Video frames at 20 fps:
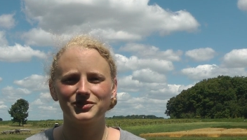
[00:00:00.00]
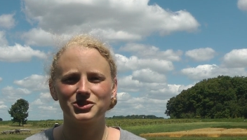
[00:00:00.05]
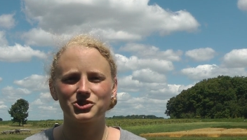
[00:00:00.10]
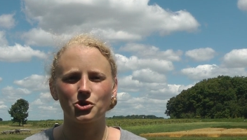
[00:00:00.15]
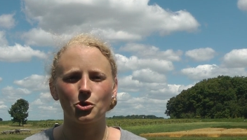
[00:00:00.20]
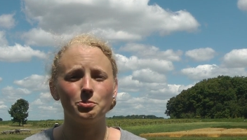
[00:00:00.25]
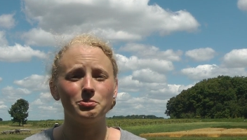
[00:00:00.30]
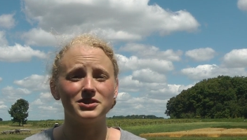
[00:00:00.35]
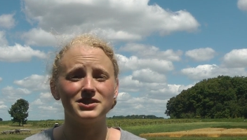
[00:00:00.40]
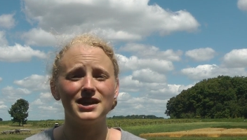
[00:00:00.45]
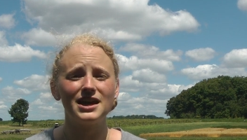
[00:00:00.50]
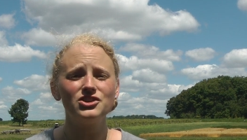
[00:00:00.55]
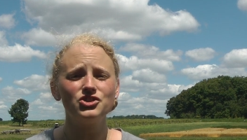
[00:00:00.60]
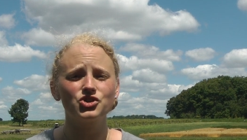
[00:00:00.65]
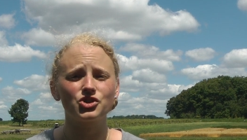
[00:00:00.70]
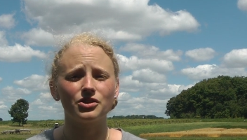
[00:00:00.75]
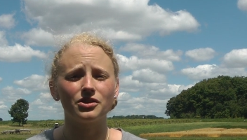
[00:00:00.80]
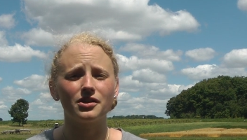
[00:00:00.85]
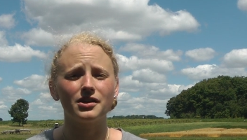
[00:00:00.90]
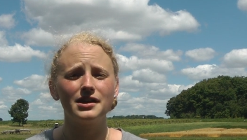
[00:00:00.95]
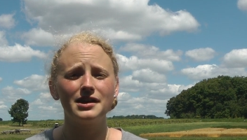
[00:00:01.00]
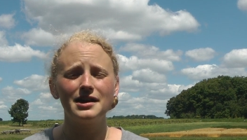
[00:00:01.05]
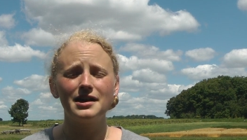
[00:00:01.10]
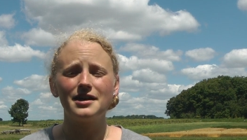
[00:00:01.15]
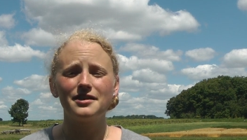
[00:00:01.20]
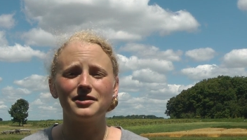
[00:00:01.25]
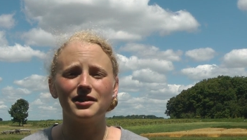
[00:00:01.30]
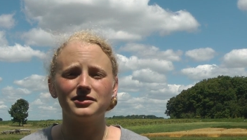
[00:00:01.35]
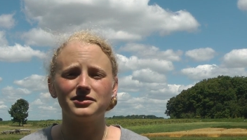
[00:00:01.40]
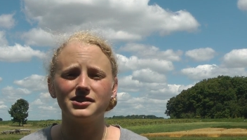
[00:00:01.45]
potential
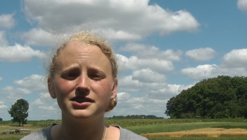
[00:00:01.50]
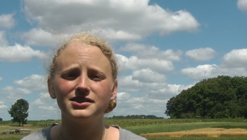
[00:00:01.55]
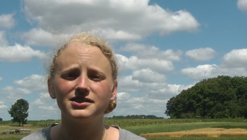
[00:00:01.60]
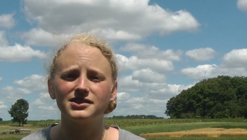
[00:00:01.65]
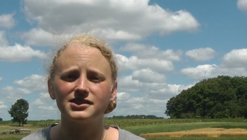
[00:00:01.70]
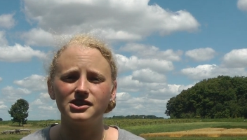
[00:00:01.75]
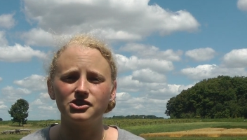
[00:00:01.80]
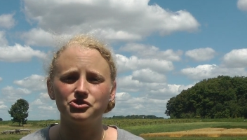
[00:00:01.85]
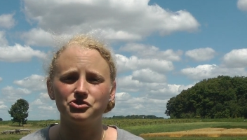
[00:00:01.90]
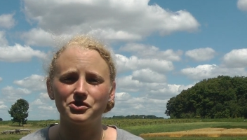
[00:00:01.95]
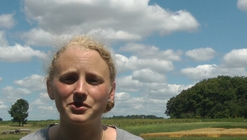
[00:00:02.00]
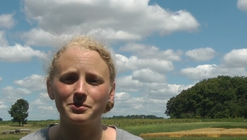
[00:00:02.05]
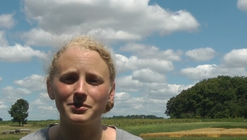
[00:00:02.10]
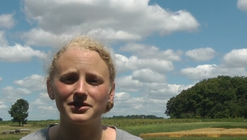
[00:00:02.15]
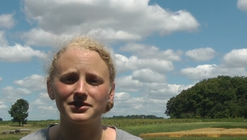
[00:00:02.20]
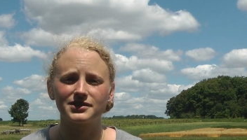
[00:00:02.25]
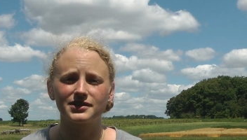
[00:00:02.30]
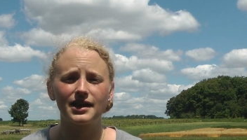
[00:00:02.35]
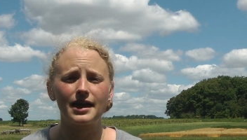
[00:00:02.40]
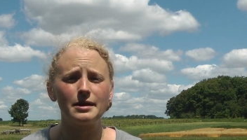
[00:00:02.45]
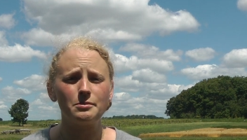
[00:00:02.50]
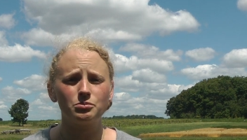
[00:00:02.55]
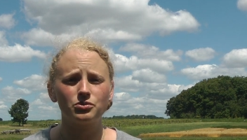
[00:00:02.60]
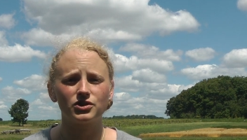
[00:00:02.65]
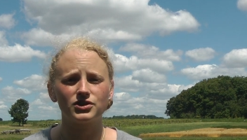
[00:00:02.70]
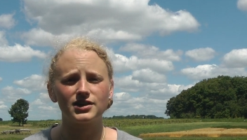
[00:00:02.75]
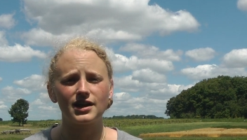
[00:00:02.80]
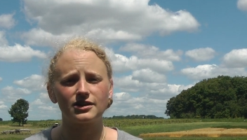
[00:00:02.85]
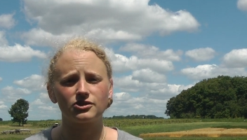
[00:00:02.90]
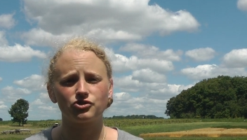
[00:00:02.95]
that these seed treatments can
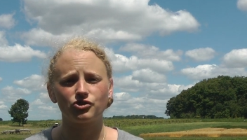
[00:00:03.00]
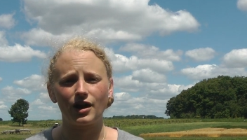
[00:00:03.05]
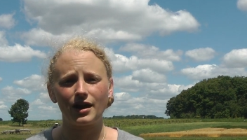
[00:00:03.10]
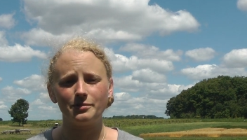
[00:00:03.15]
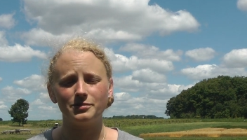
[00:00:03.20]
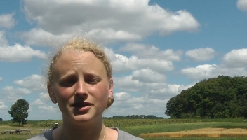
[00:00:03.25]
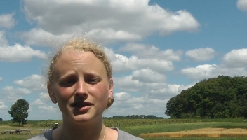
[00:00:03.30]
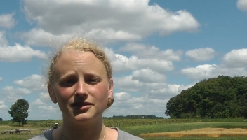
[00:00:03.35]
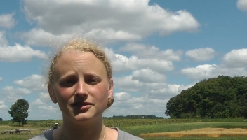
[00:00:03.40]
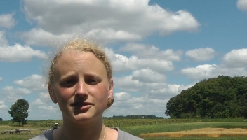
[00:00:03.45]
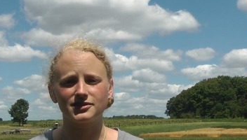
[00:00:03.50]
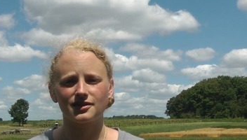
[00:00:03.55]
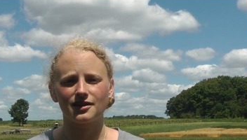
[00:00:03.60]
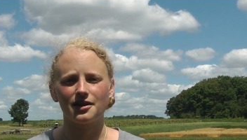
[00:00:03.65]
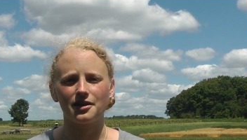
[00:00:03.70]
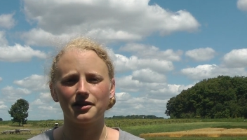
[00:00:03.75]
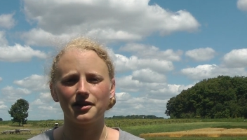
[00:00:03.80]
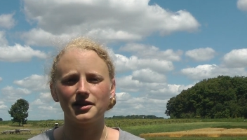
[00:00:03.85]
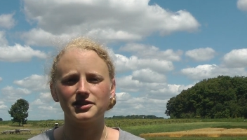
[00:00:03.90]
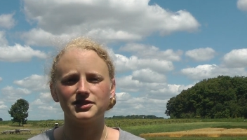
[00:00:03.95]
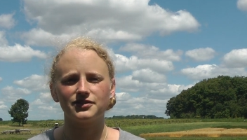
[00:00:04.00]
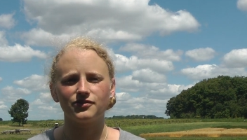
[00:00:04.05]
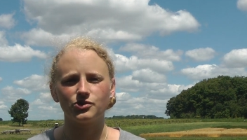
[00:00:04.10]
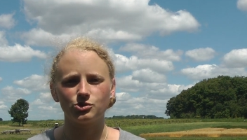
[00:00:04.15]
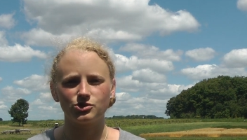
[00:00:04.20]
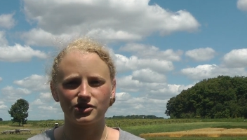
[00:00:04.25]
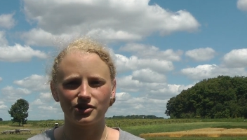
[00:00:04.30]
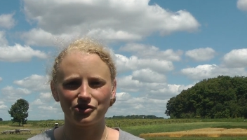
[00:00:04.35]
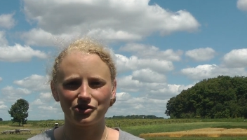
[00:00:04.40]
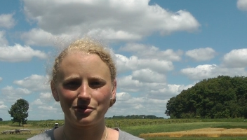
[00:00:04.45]
protect dry beans against
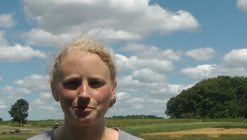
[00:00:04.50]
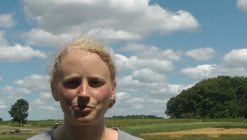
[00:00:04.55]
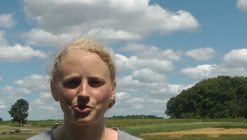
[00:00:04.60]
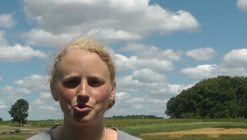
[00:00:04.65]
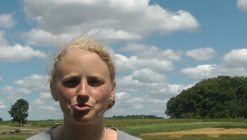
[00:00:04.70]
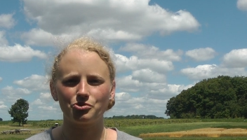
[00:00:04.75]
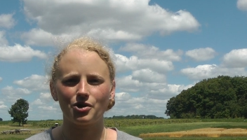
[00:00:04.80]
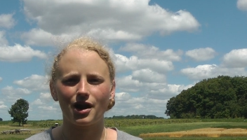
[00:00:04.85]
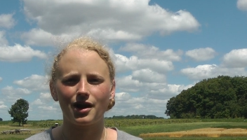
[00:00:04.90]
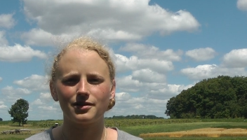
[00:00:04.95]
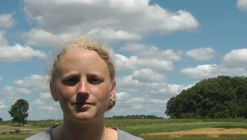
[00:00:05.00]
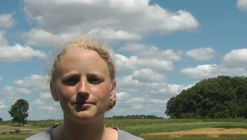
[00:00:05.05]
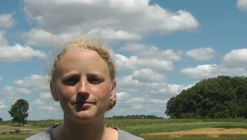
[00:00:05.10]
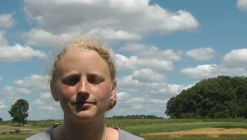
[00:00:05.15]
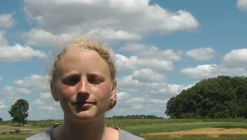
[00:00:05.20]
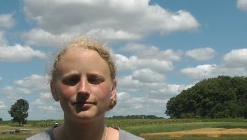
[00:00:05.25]
Fusarium root rot.